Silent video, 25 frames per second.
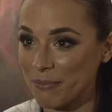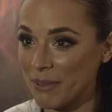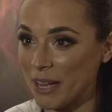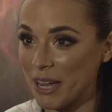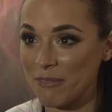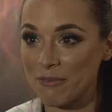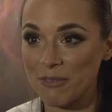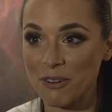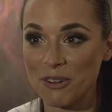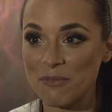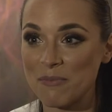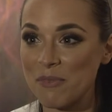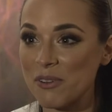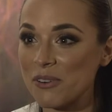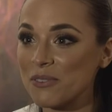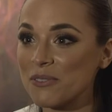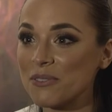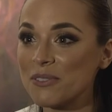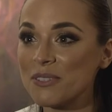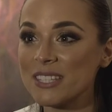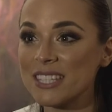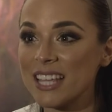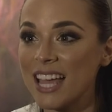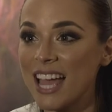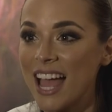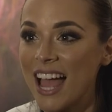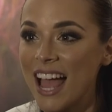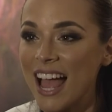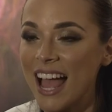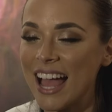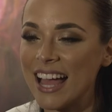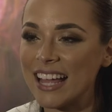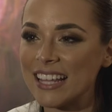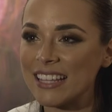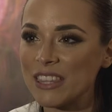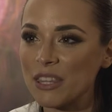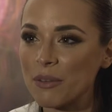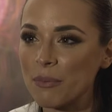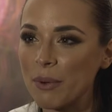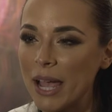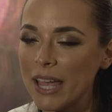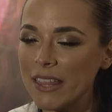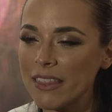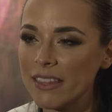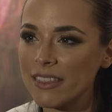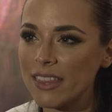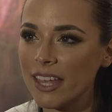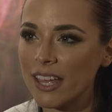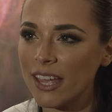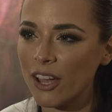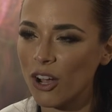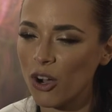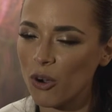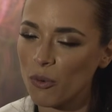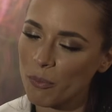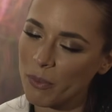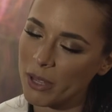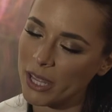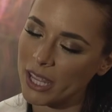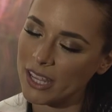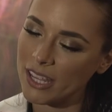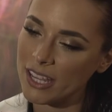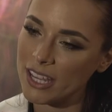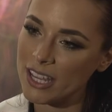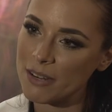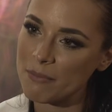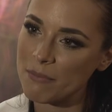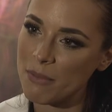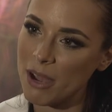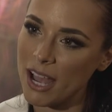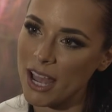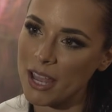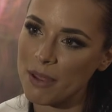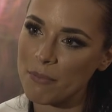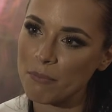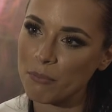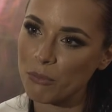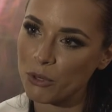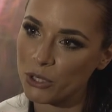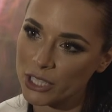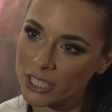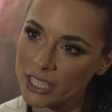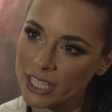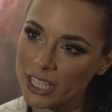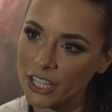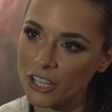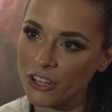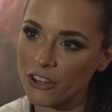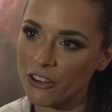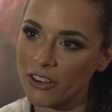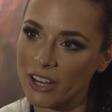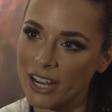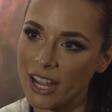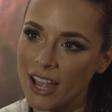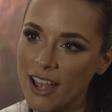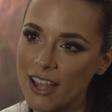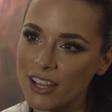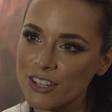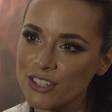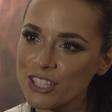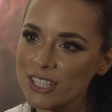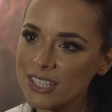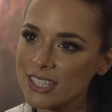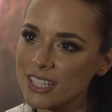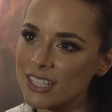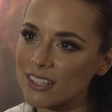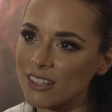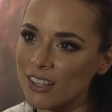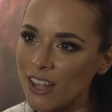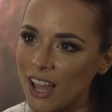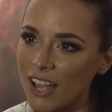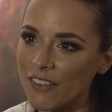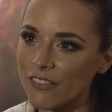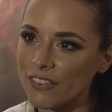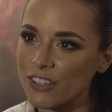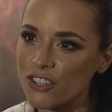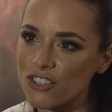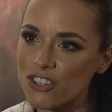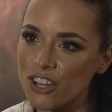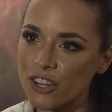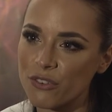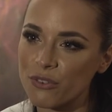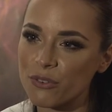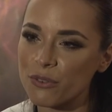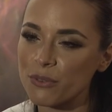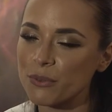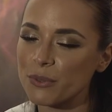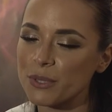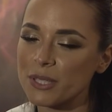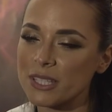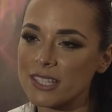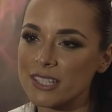my role models and the way that they helped me in my modeling career and just in life in general was